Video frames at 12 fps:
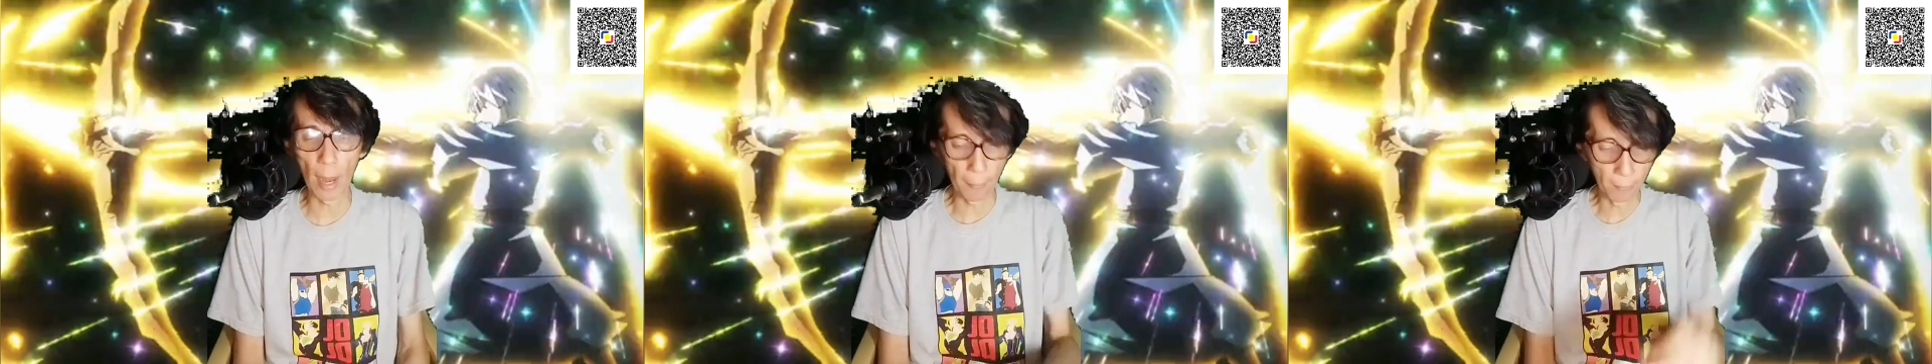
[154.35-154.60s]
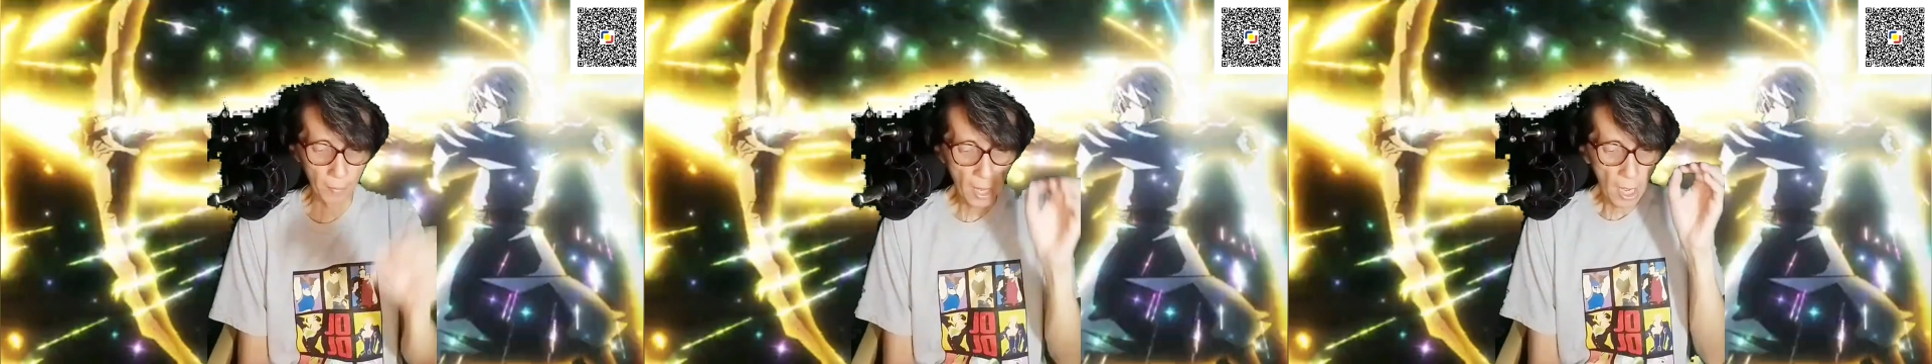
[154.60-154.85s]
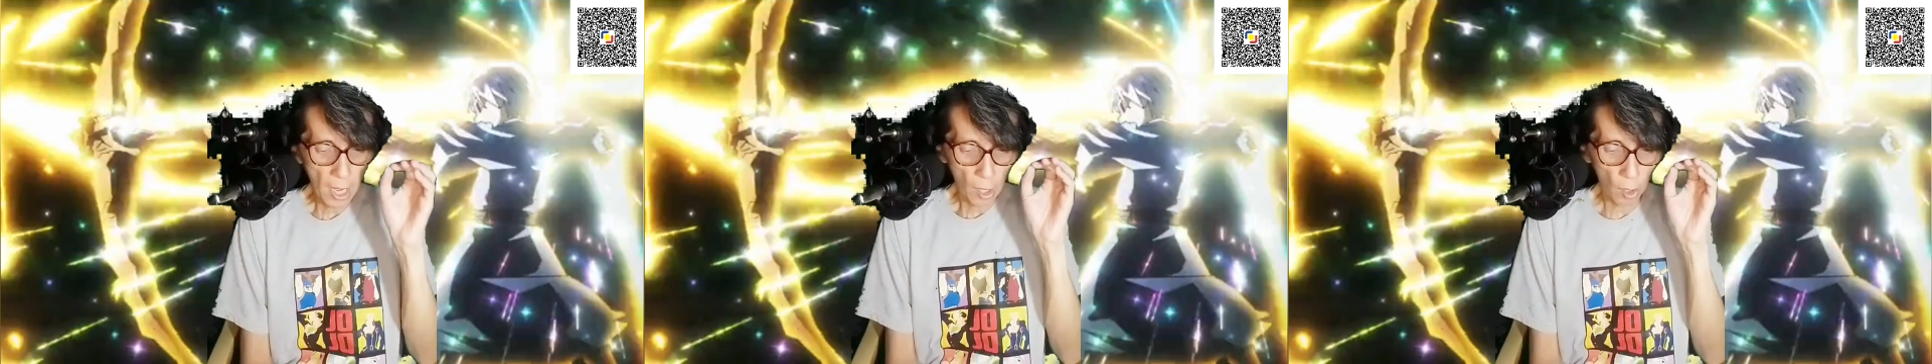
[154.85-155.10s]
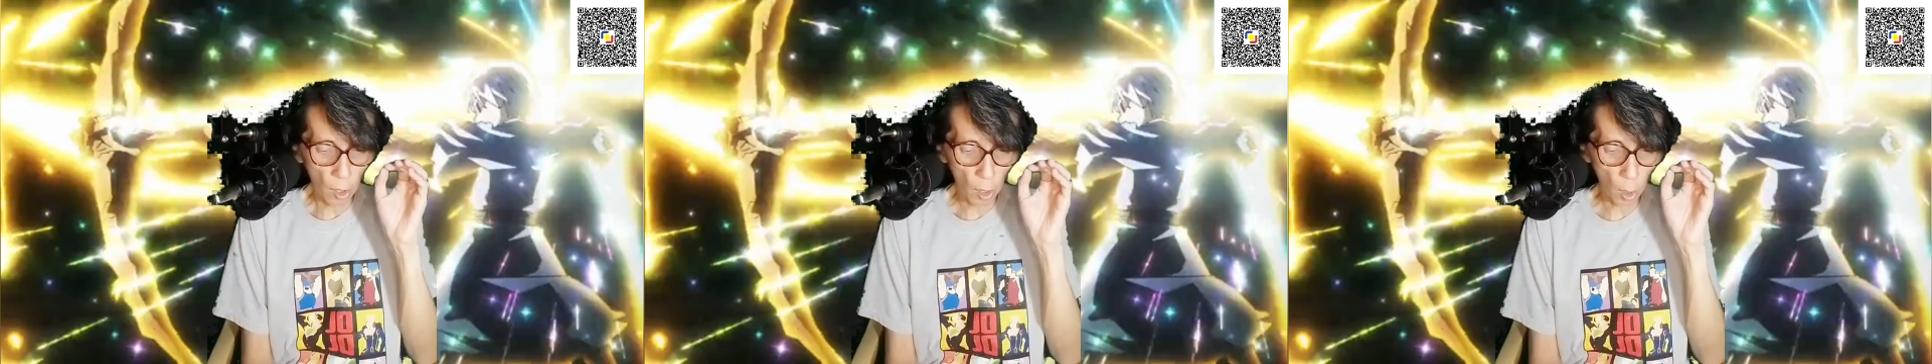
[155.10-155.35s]
one
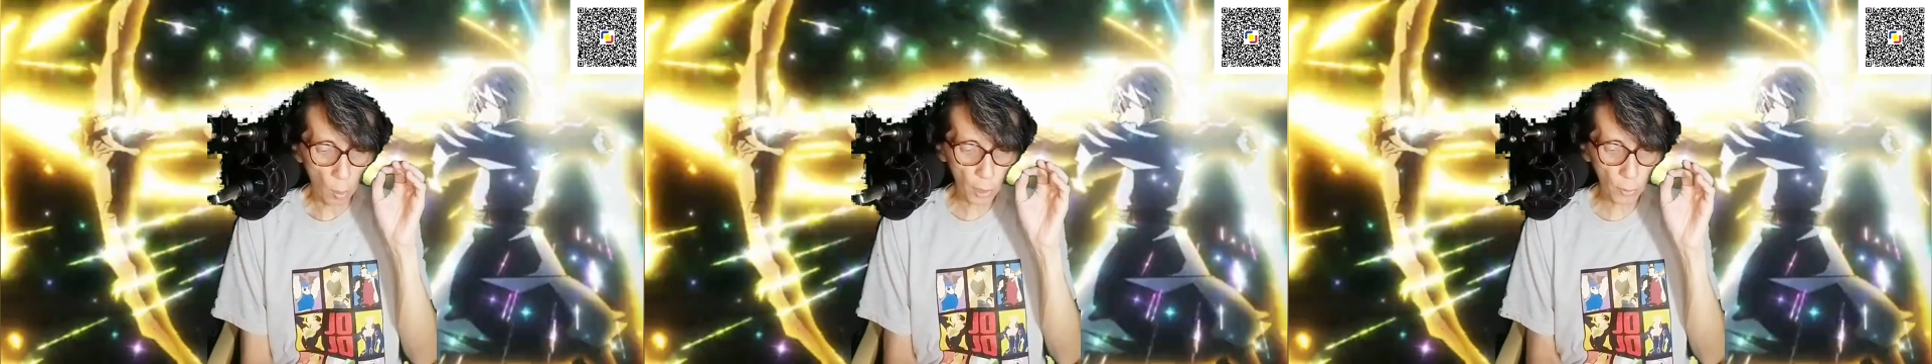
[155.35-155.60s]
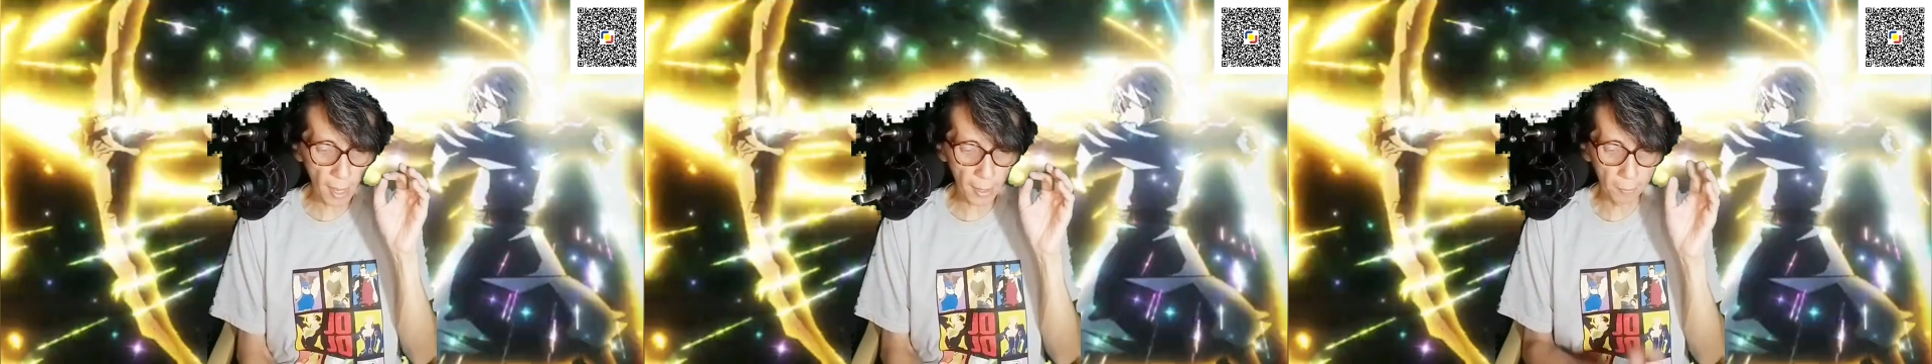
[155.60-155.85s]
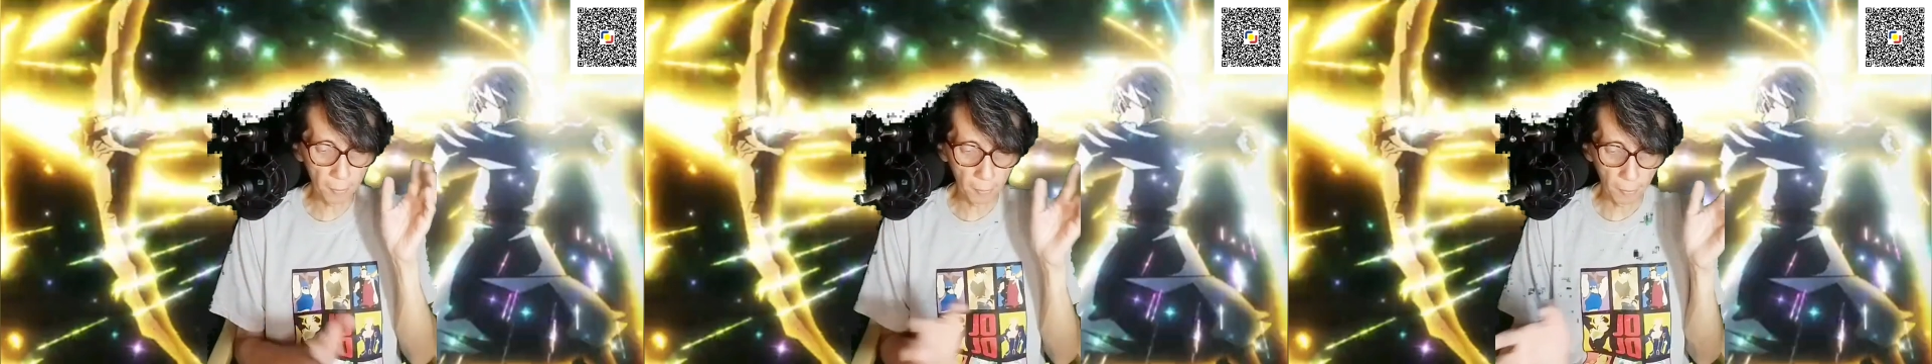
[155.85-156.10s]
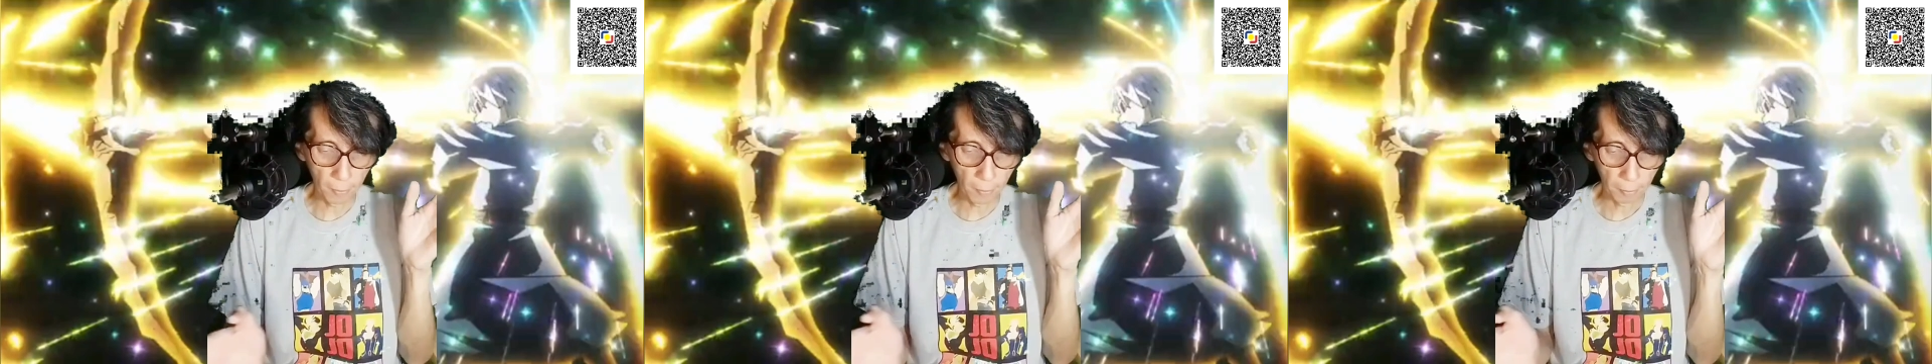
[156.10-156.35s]
was when